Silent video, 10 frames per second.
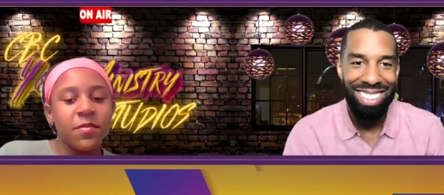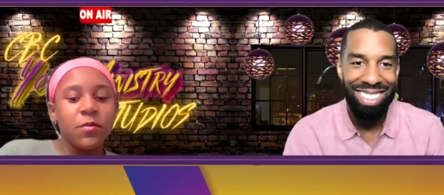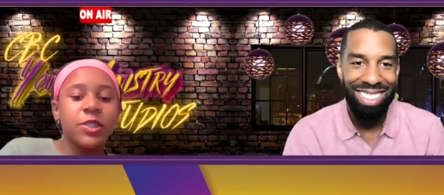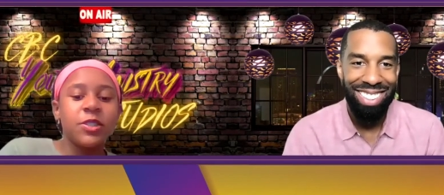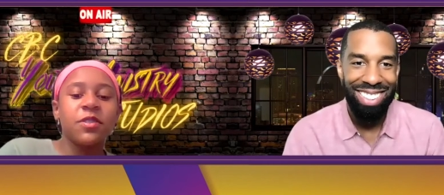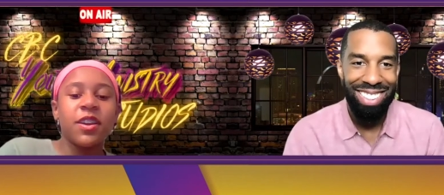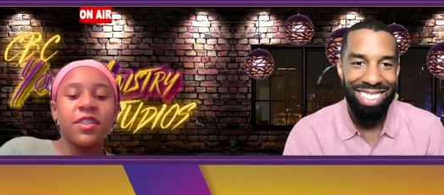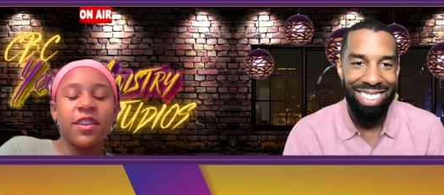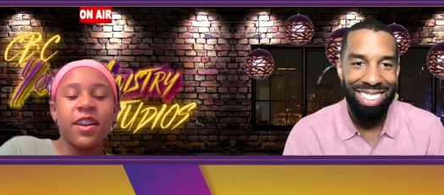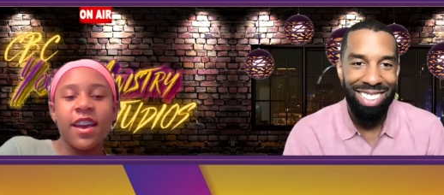Speaker 1: Would you
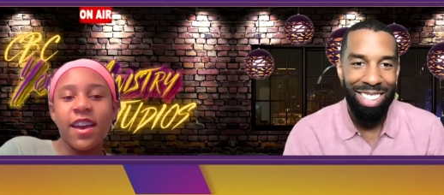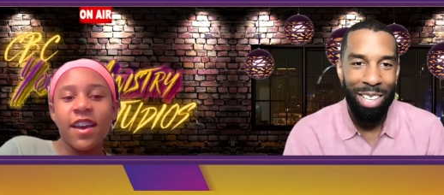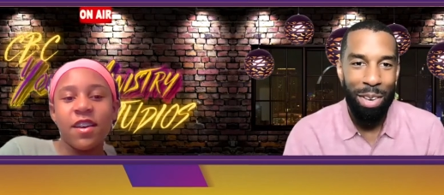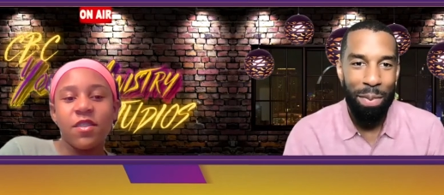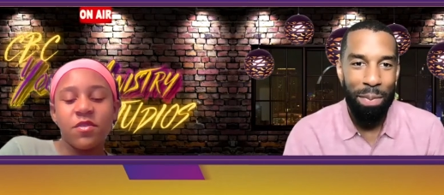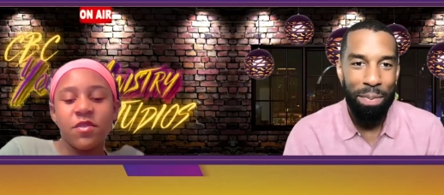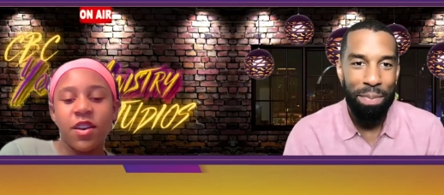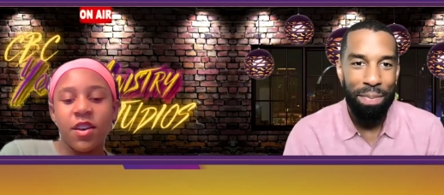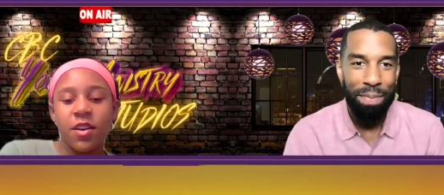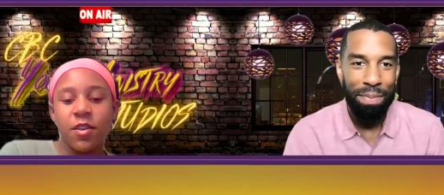rather have
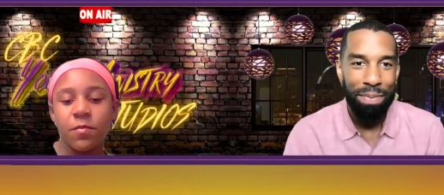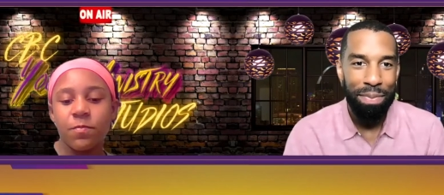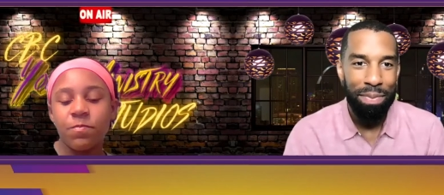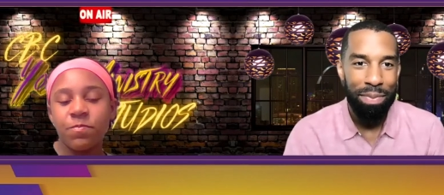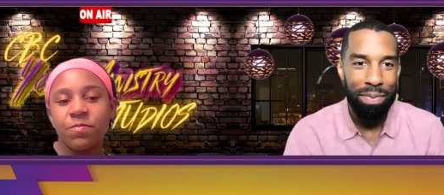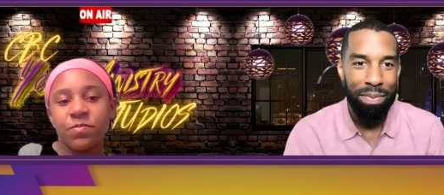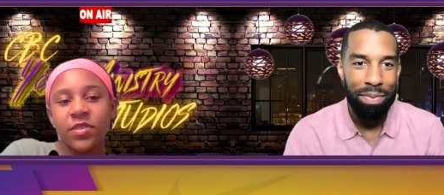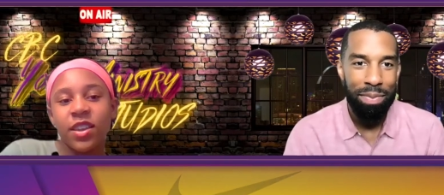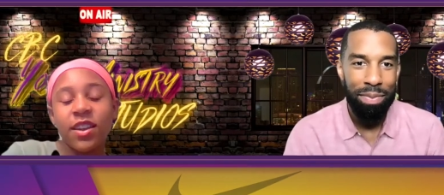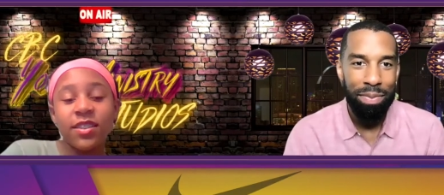um,
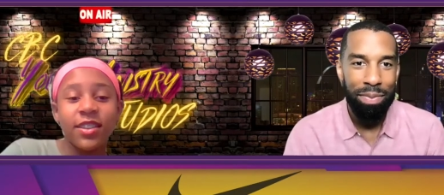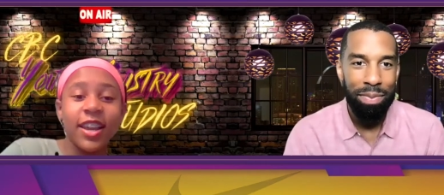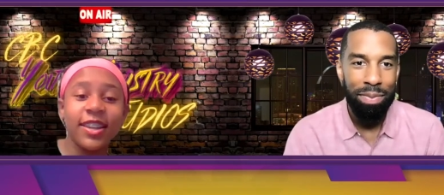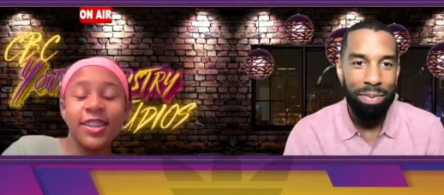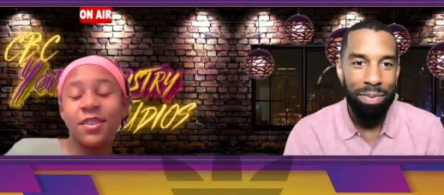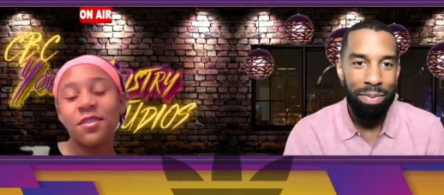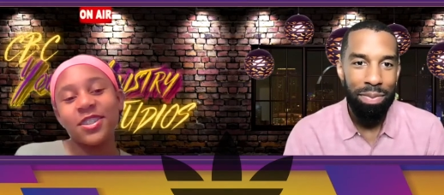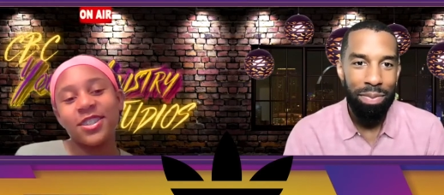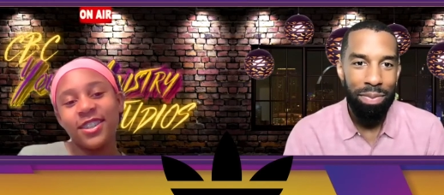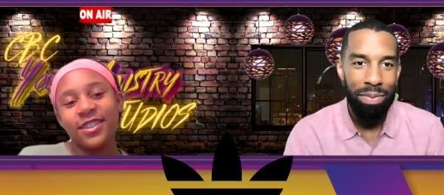Nike or
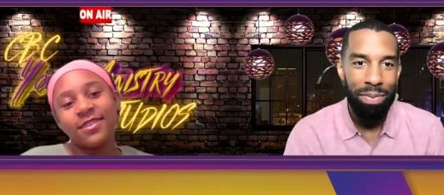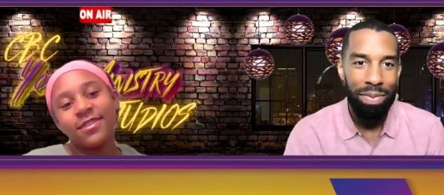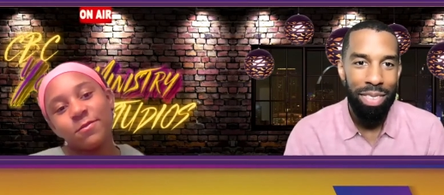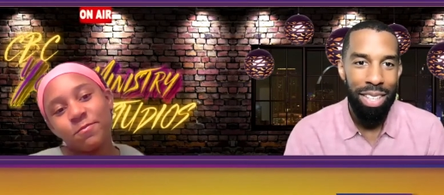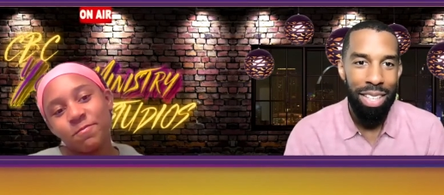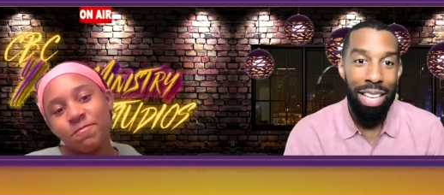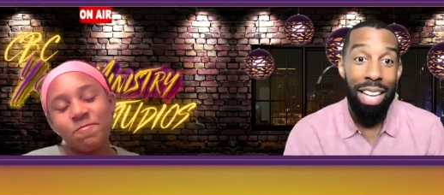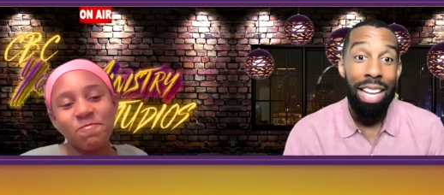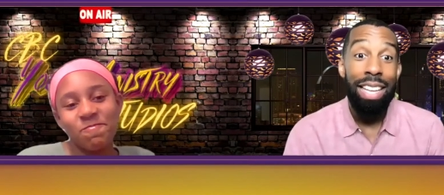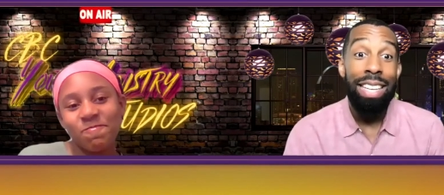Adidas?
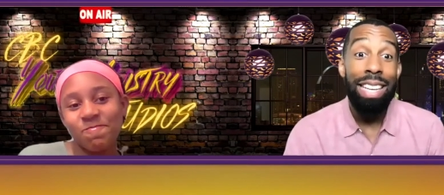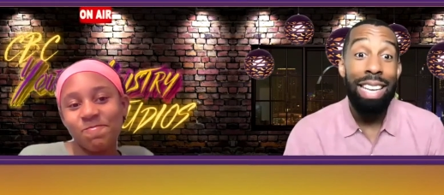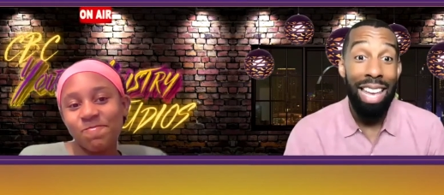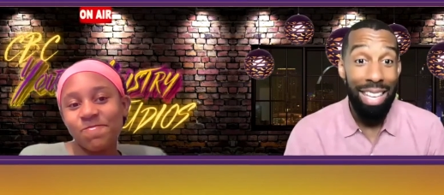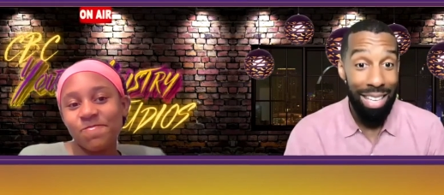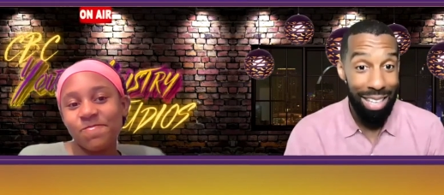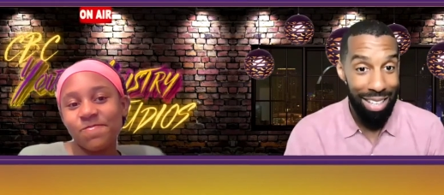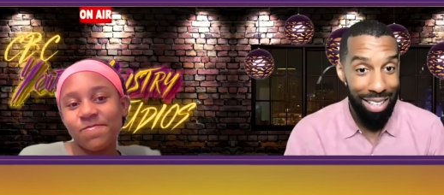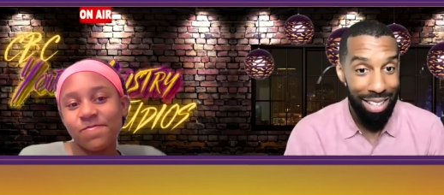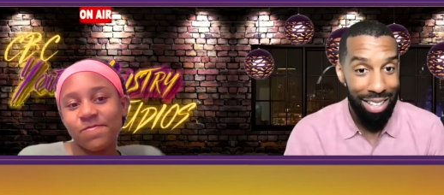
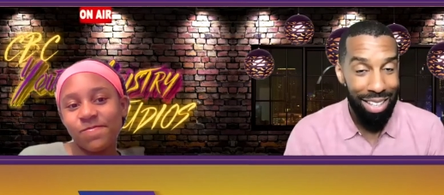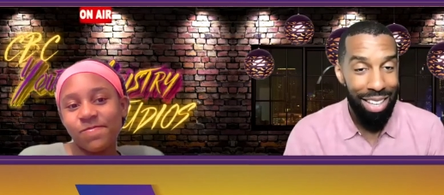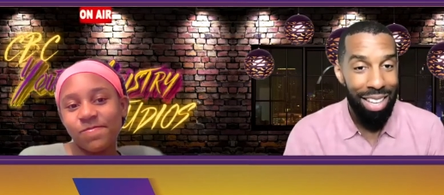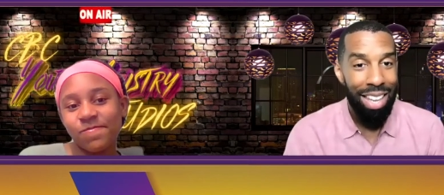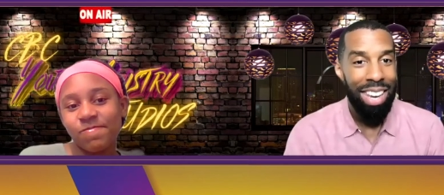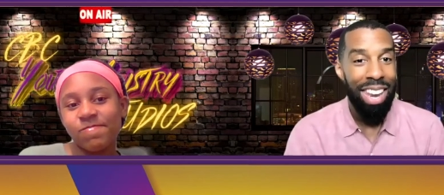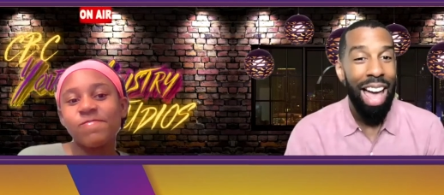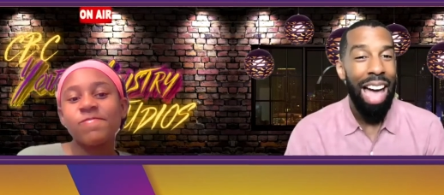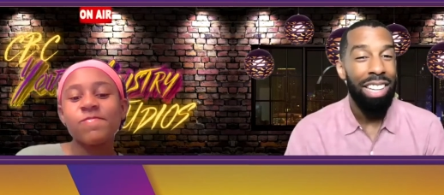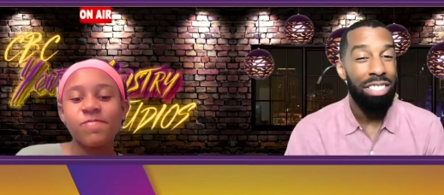
Speaker 2: Nike. Now
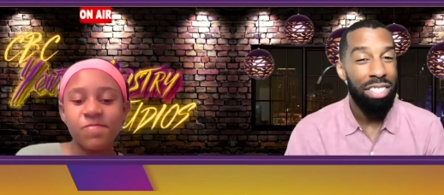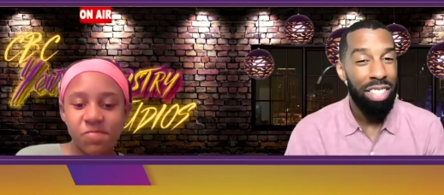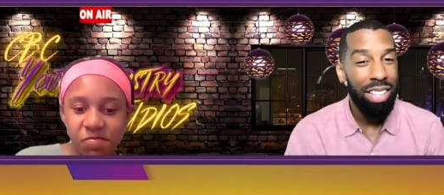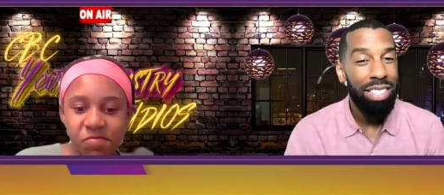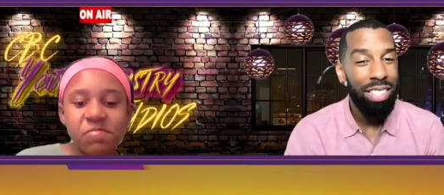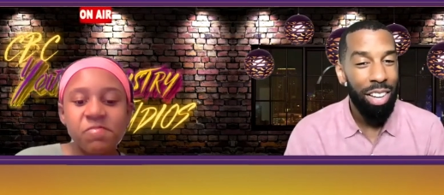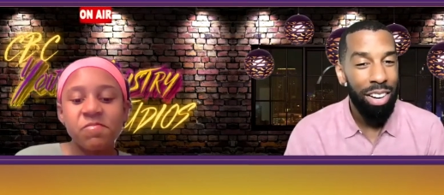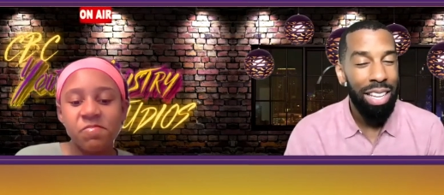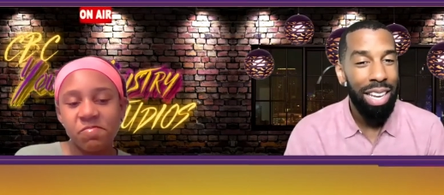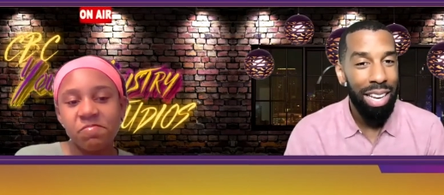I just
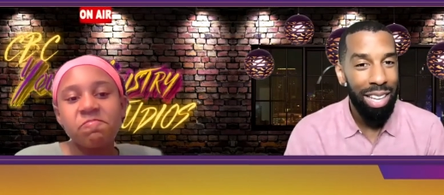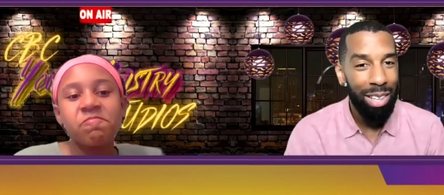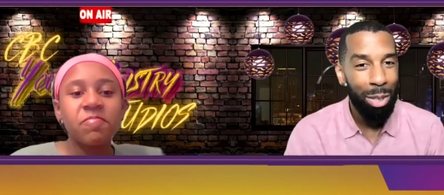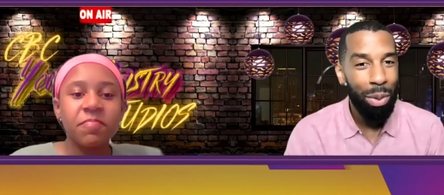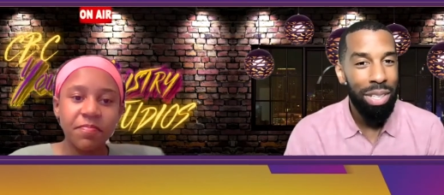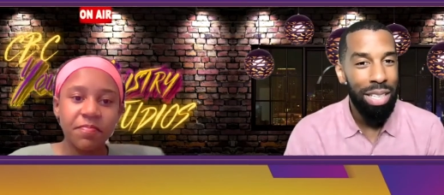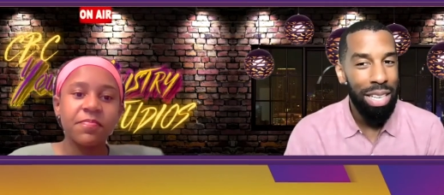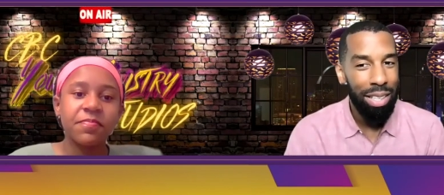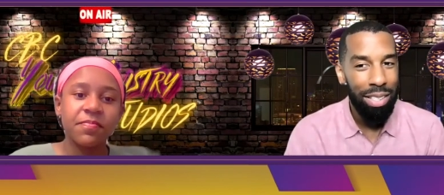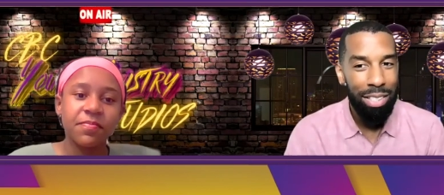started getting into
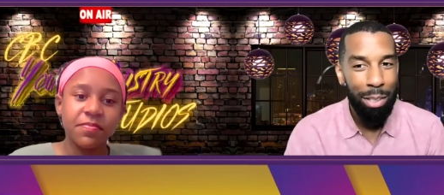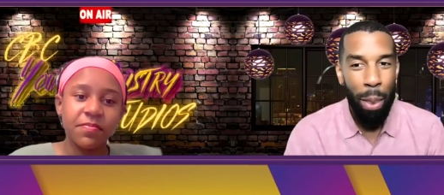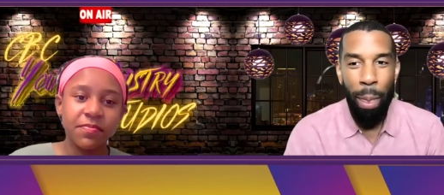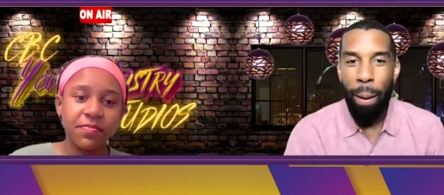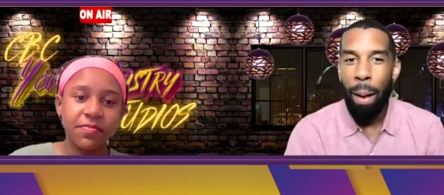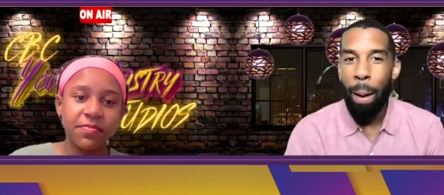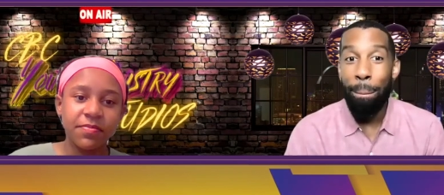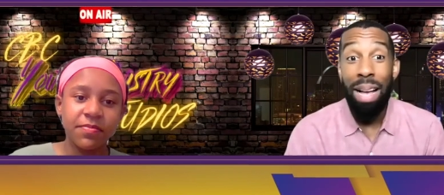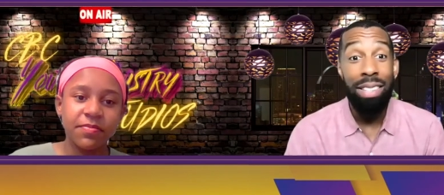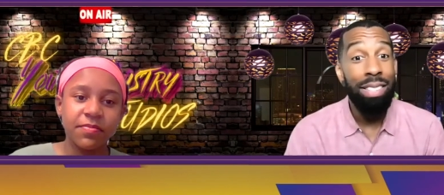Adidas uh,
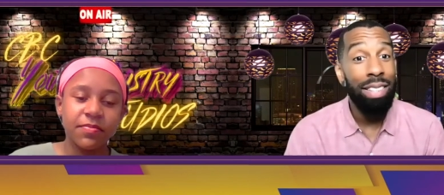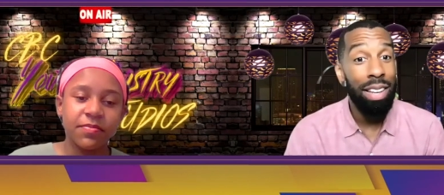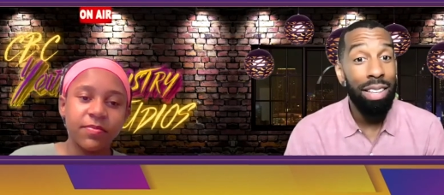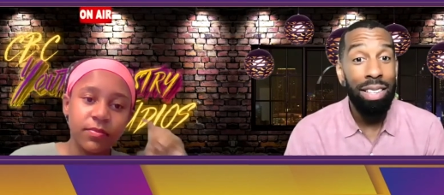my son